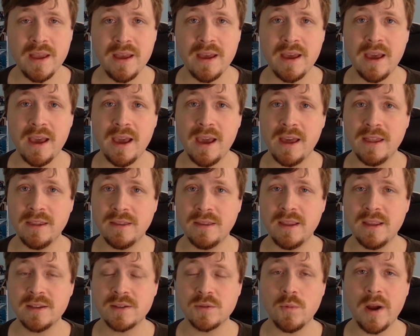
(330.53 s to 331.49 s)
And
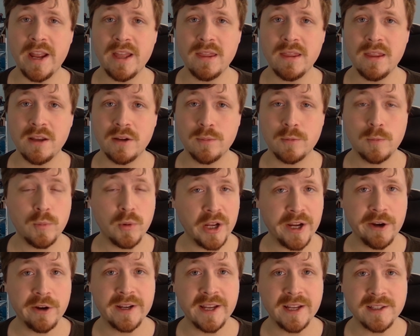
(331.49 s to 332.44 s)
this way the
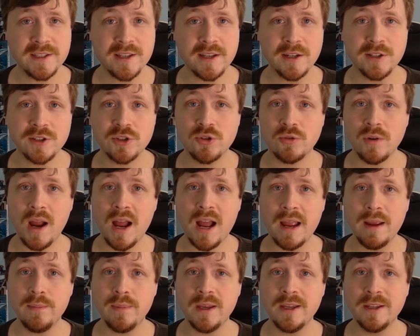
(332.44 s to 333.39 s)
player gets to describe